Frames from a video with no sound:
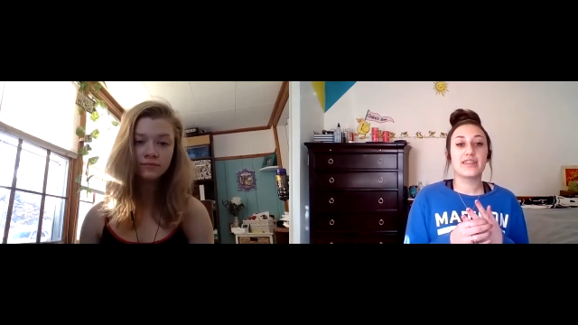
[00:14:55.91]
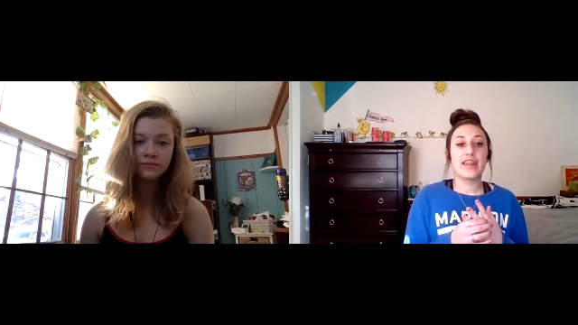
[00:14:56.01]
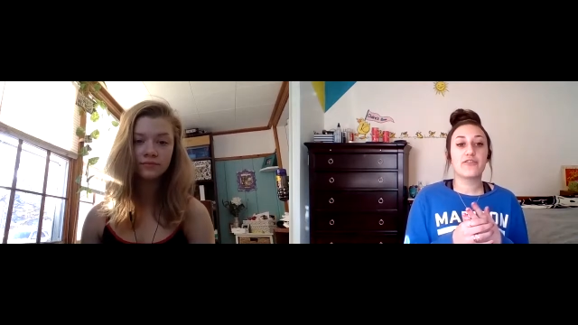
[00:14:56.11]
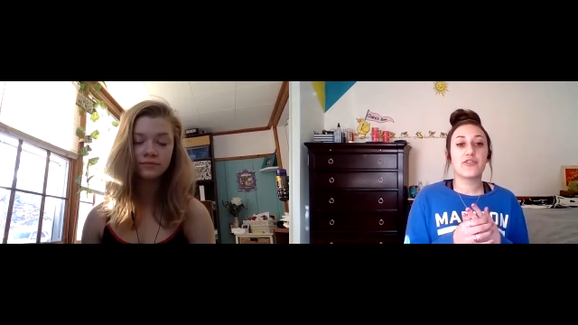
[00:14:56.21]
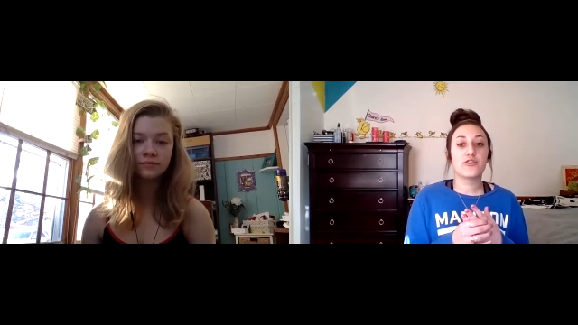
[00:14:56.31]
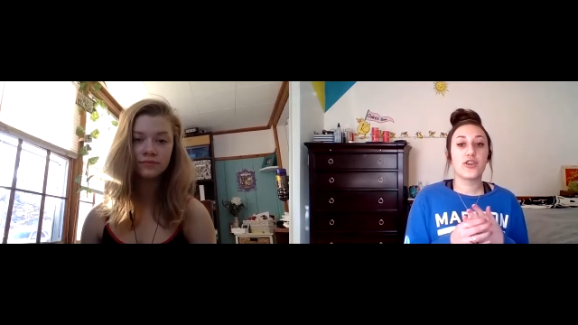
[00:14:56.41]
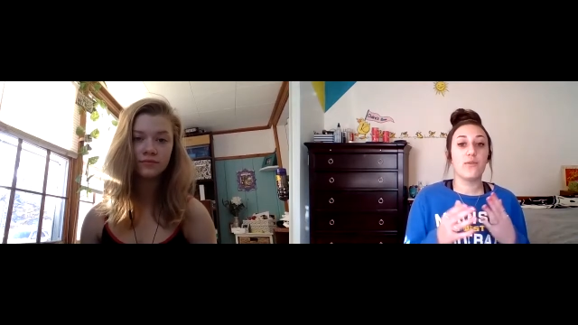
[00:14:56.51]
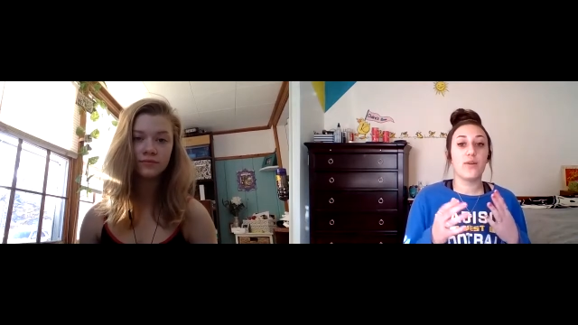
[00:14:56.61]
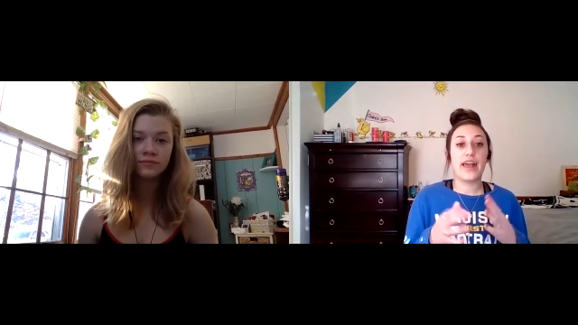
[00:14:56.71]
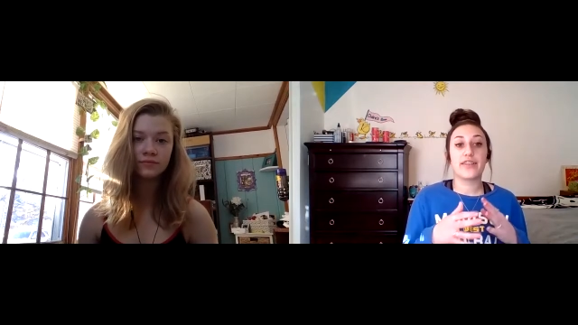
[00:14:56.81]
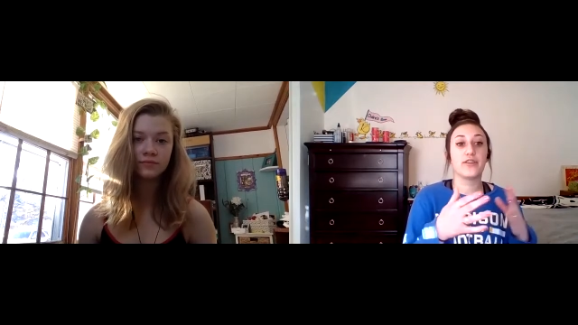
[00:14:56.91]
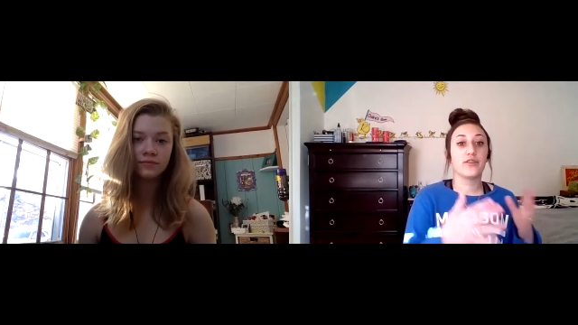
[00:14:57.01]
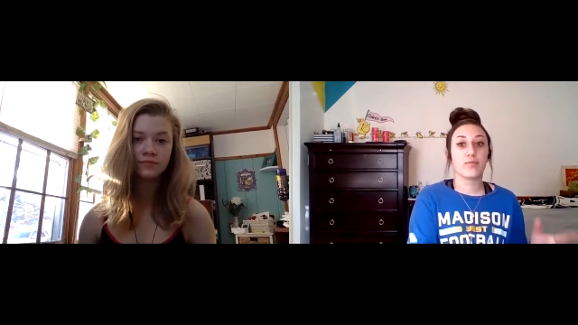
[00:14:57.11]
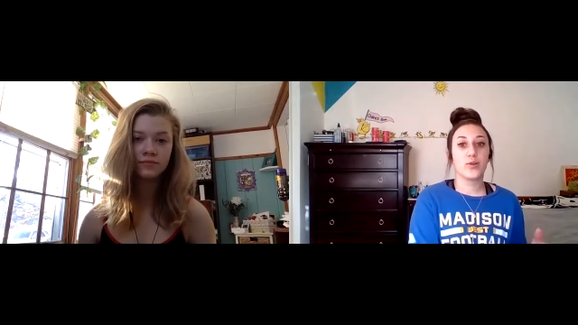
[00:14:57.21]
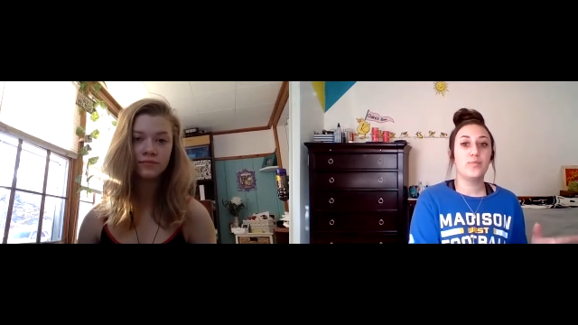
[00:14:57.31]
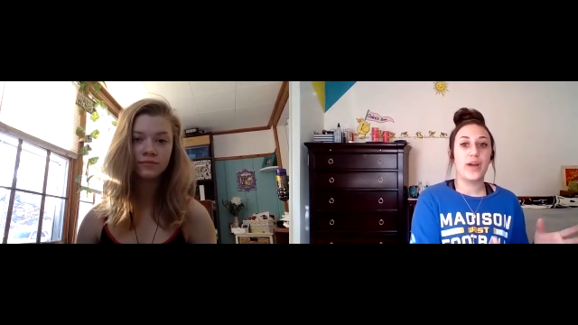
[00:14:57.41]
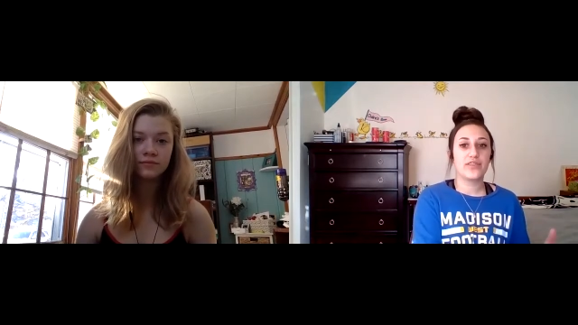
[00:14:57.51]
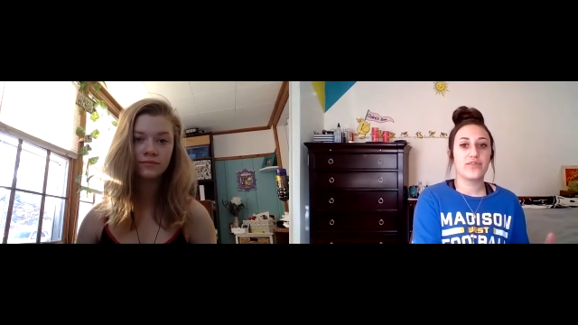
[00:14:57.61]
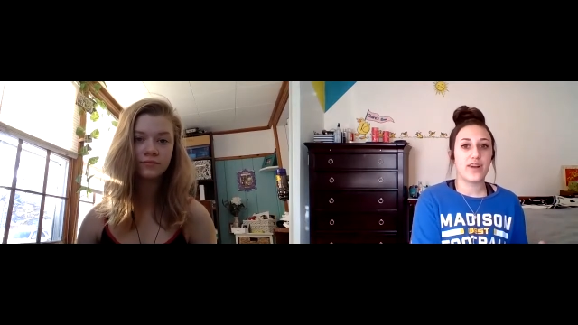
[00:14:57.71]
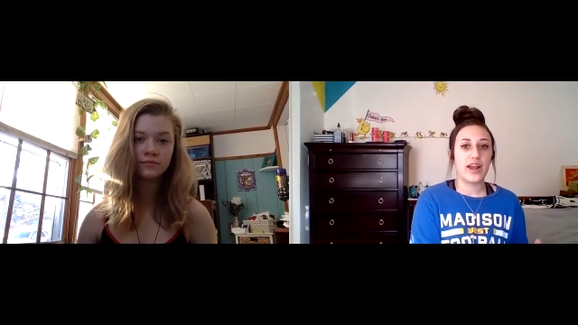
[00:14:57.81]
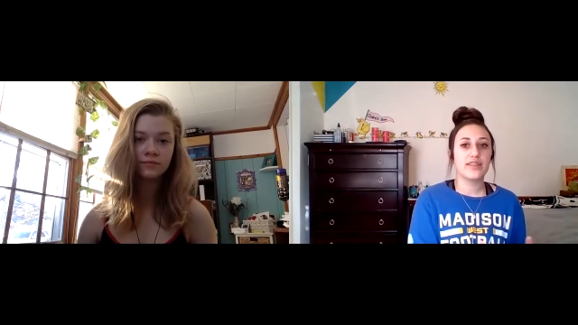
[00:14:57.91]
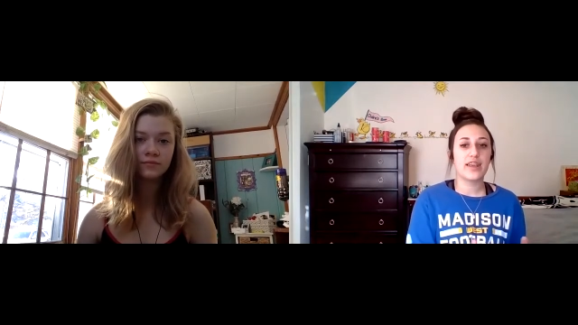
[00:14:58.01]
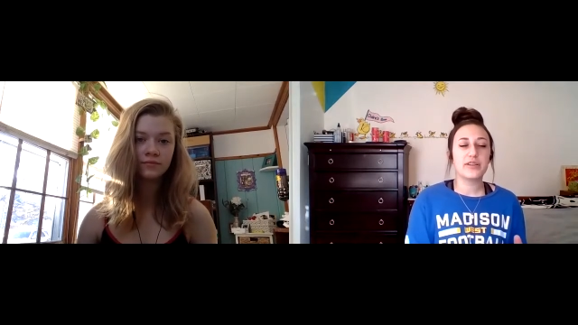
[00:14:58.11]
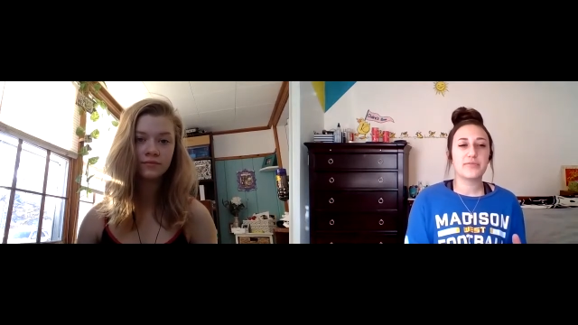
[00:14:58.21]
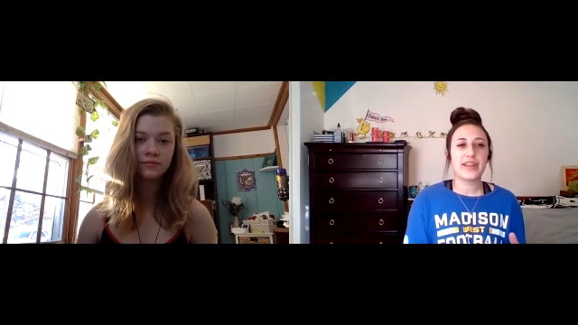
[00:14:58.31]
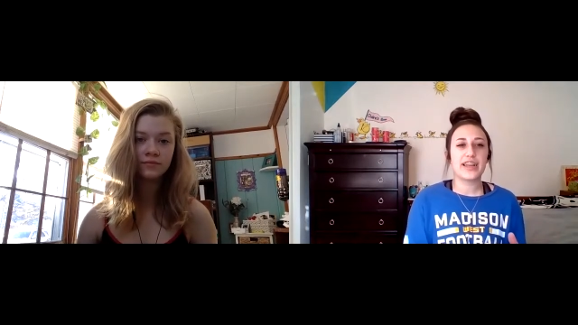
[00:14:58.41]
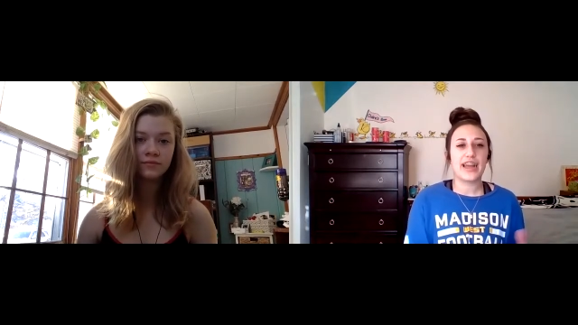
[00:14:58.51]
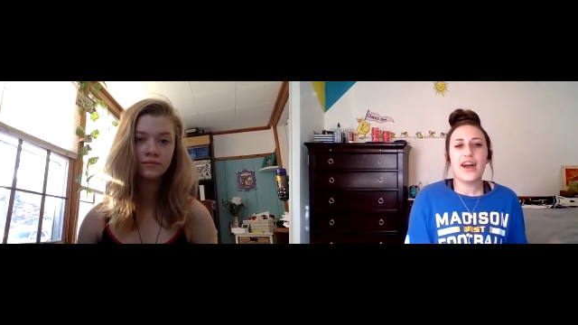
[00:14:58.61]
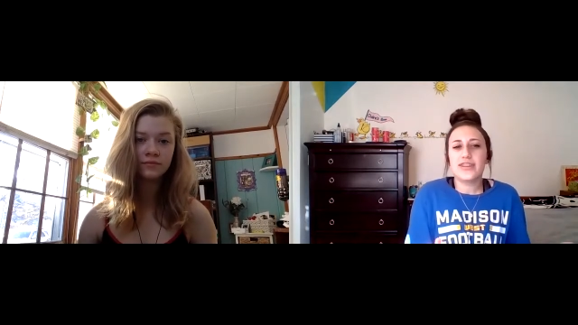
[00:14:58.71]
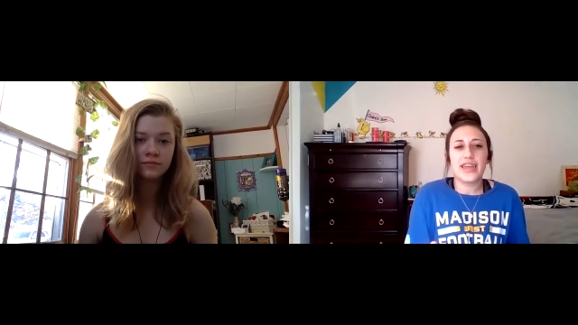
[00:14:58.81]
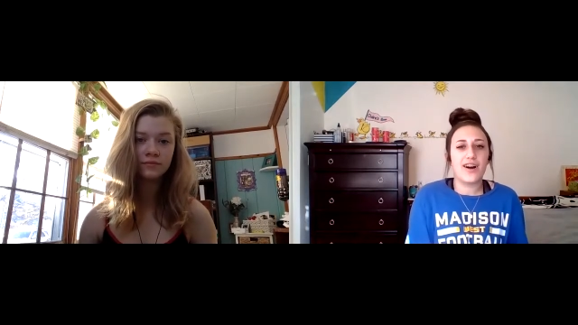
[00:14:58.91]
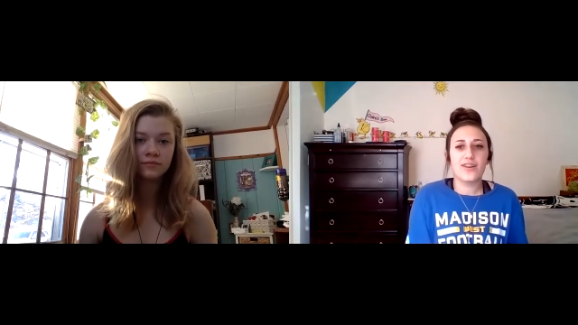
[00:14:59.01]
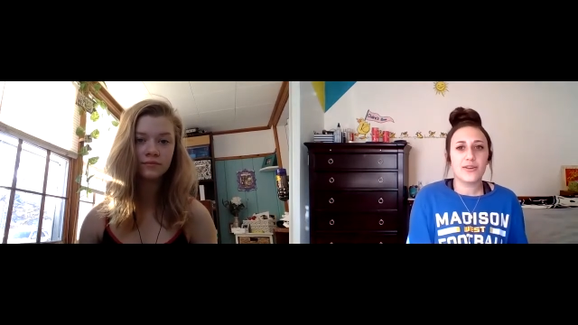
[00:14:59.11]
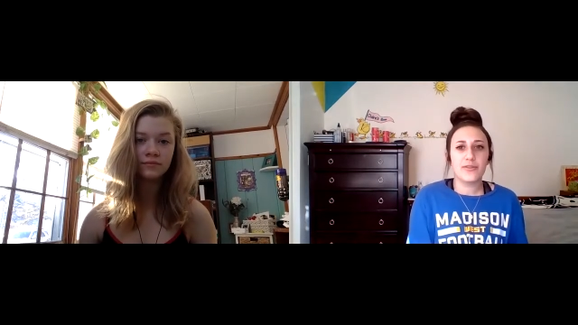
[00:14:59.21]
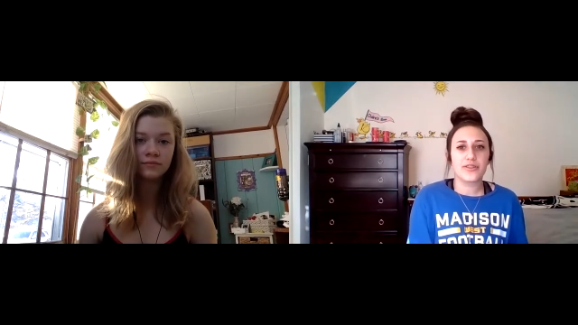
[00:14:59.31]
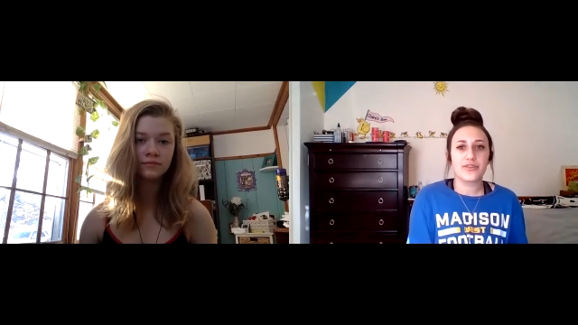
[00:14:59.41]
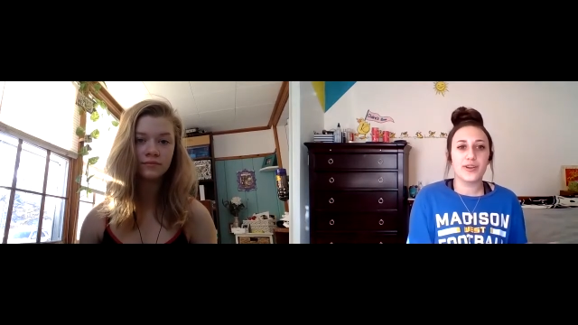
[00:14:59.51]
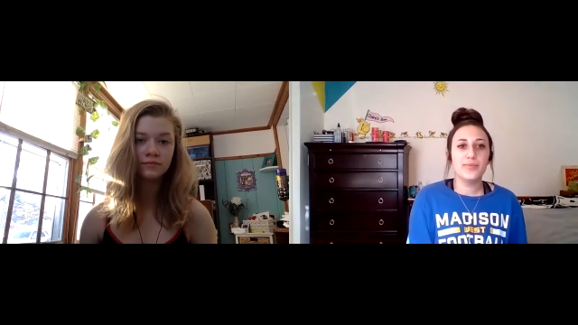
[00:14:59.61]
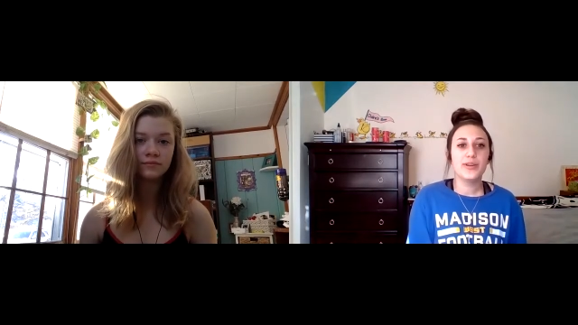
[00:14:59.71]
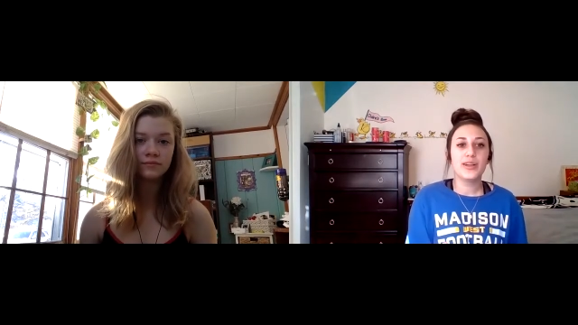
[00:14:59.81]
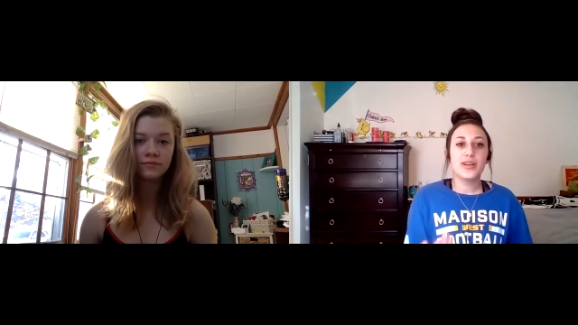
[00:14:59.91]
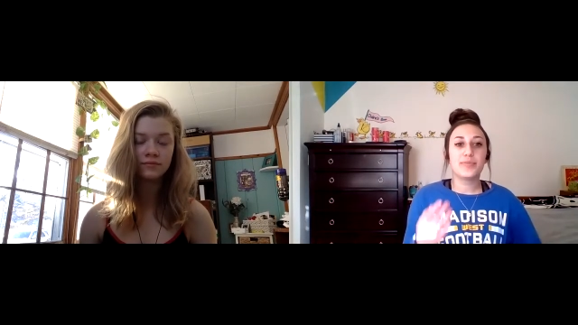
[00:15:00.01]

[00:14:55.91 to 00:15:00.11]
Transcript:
Speaker 1: let's just go as a group, as friends, I would have felt like, hell yeah, I'll go as a group.